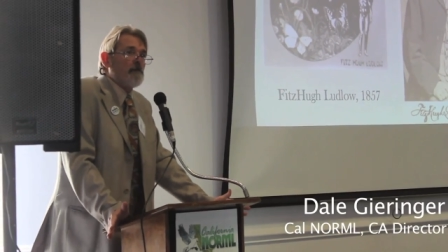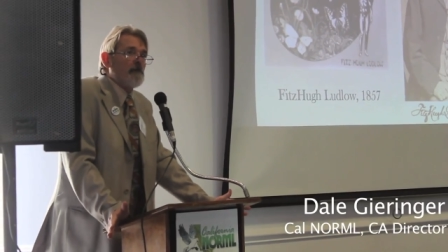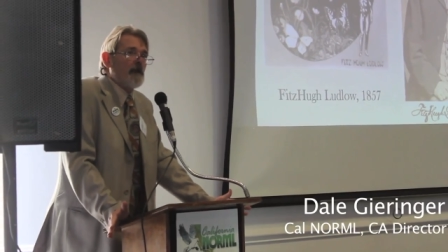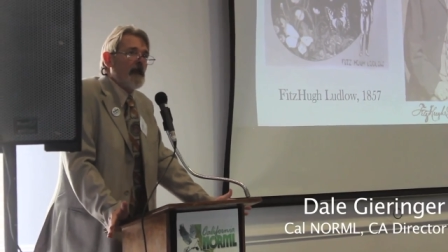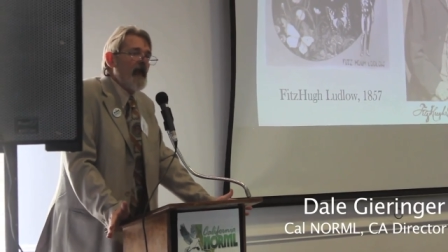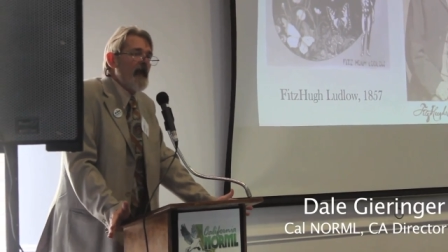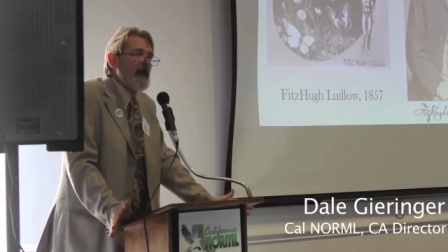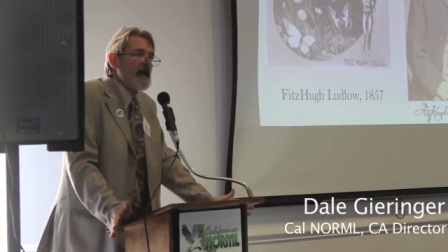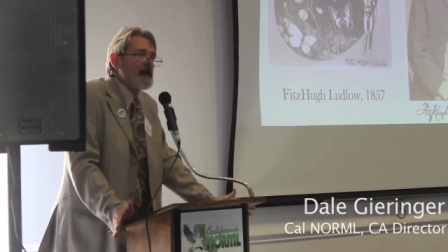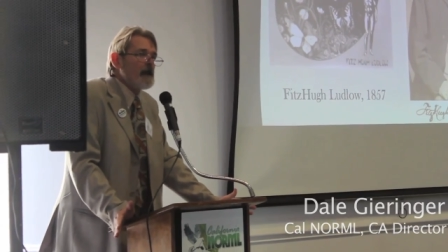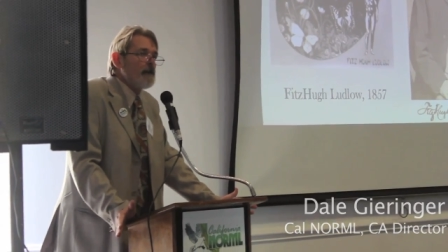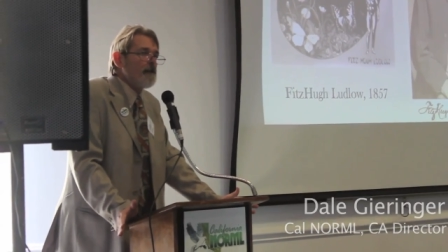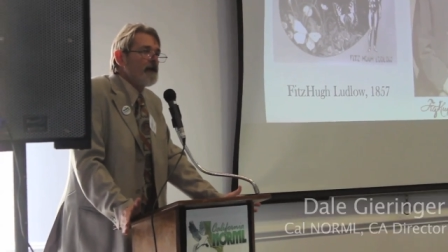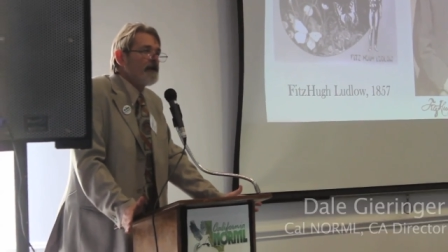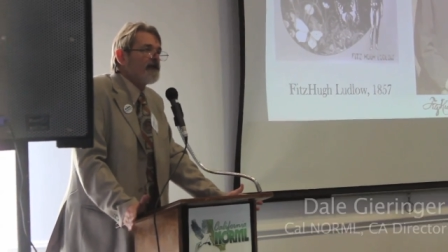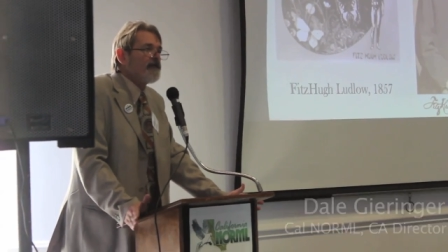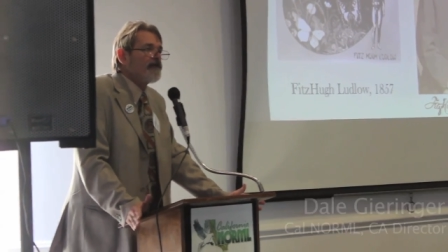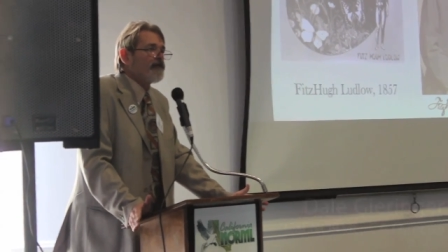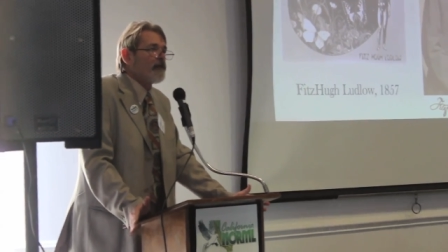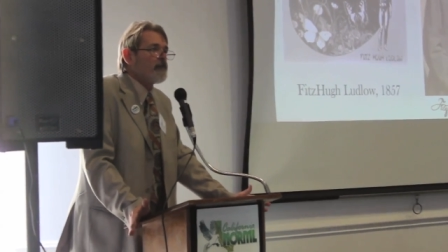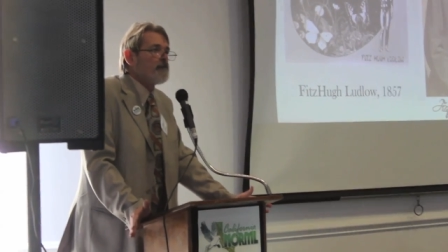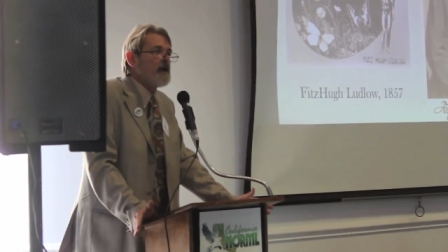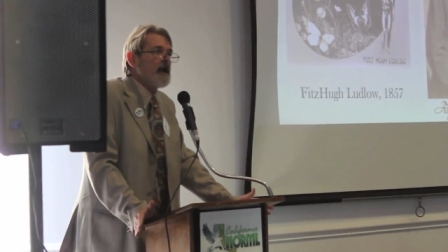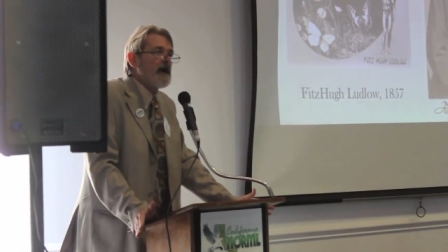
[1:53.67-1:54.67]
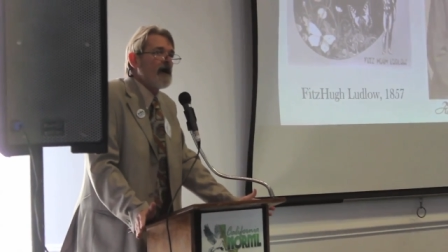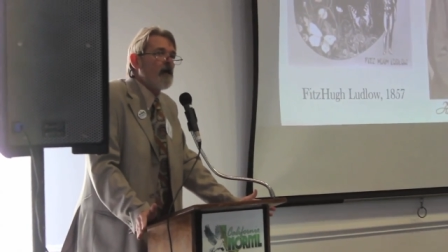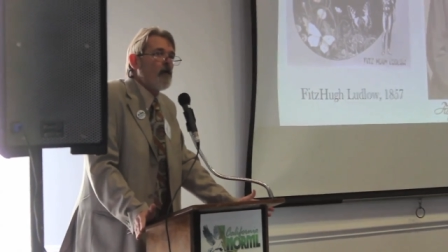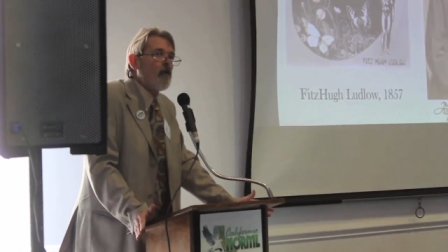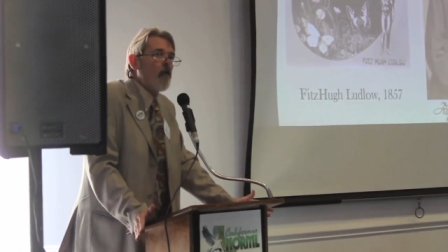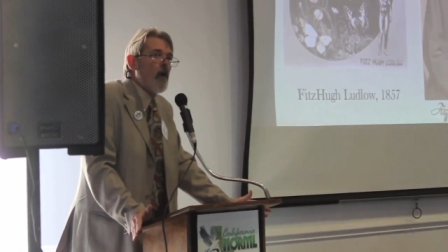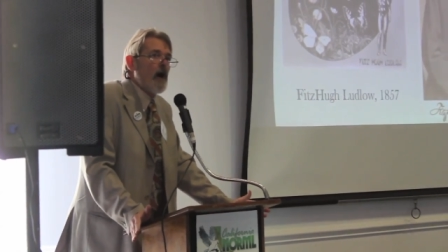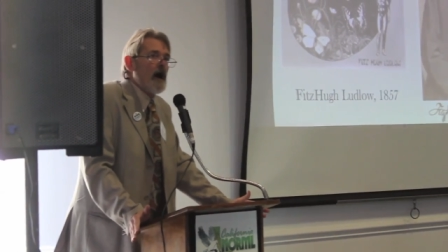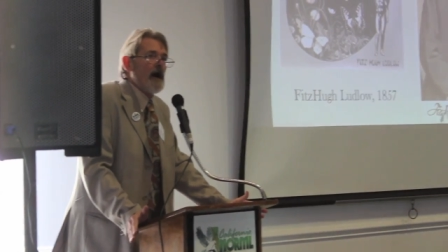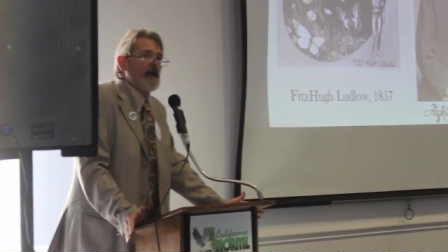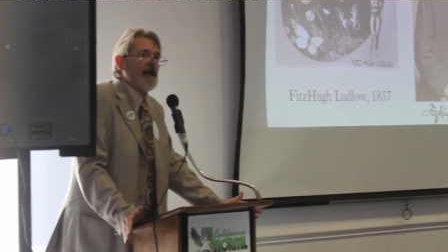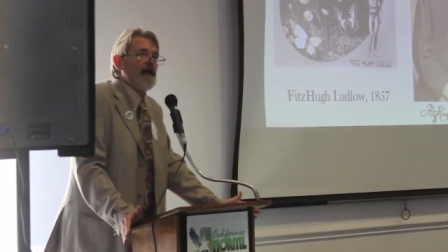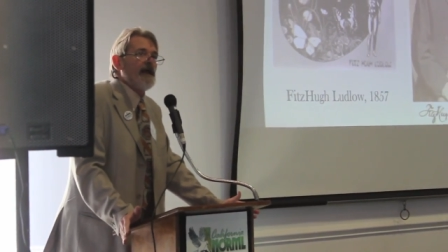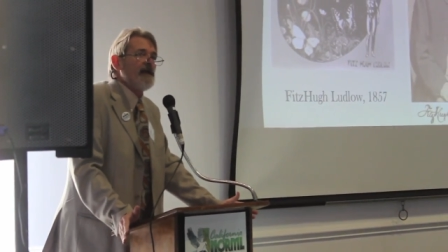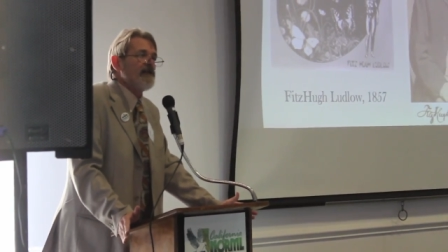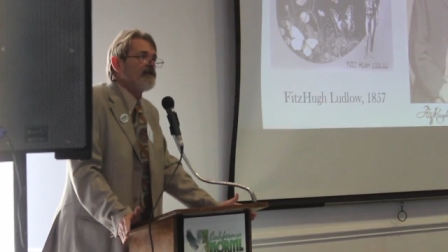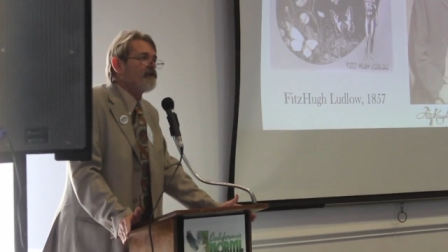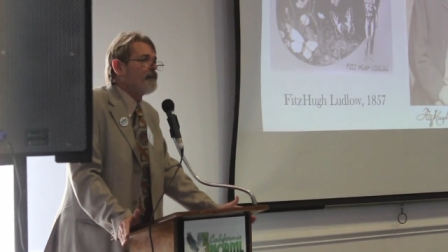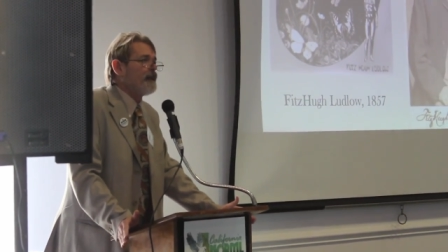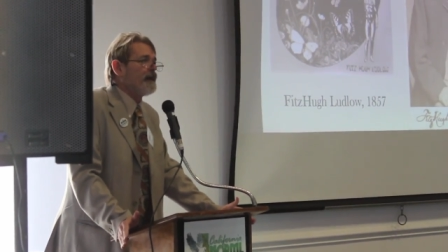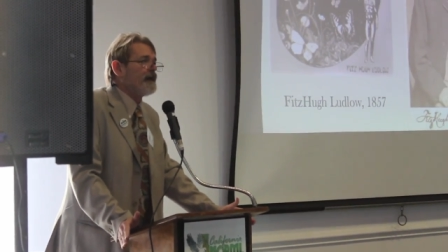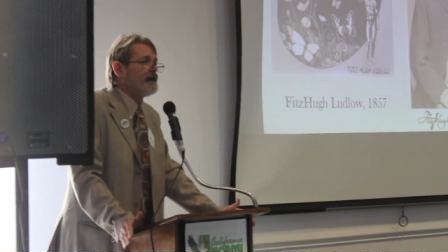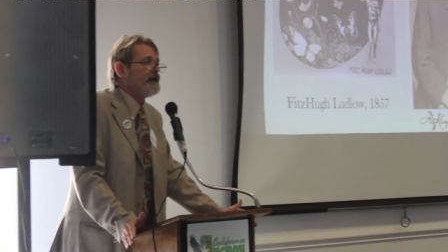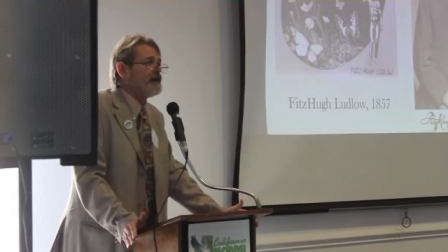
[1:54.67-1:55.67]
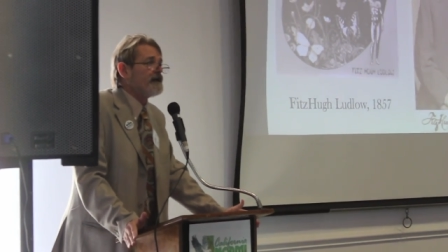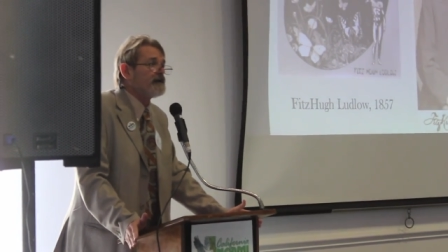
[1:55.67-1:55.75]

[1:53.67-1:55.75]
cannabis or marijuana has been